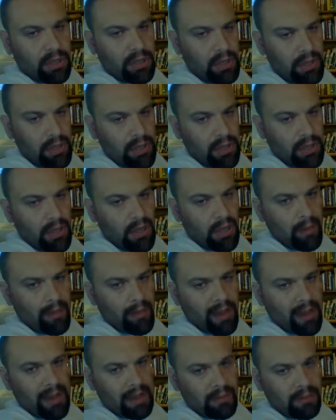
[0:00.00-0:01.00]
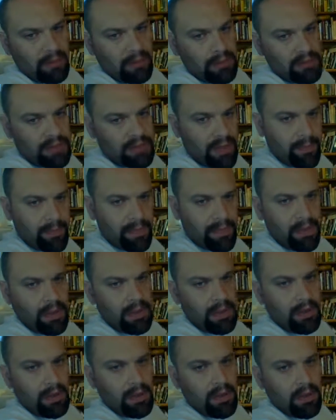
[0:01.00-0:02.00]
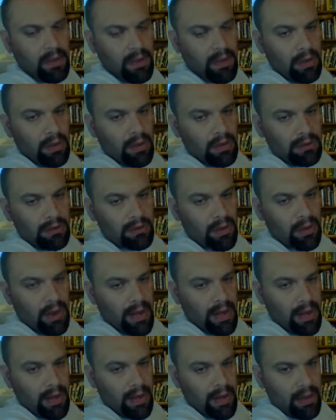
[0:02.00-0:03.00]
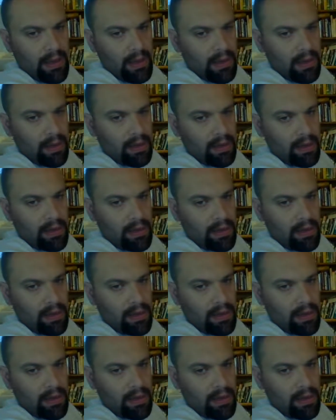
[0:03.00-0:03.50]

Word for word: and um, I had to step in, so I